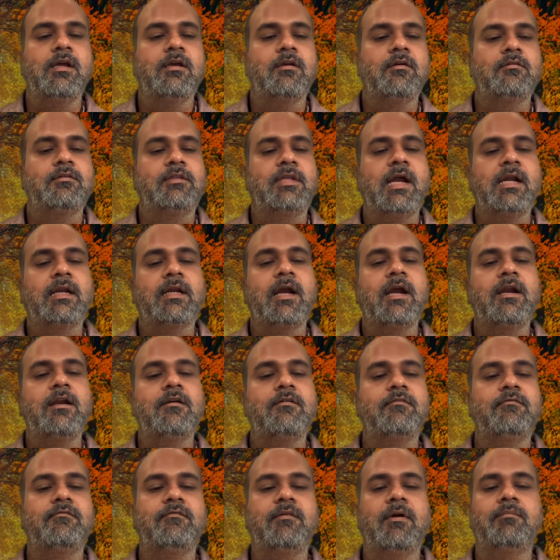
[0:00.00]
So that kind
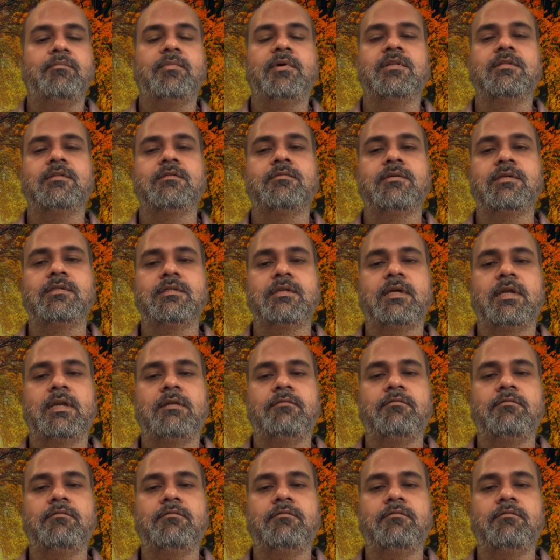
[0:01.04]
of weapons, basically,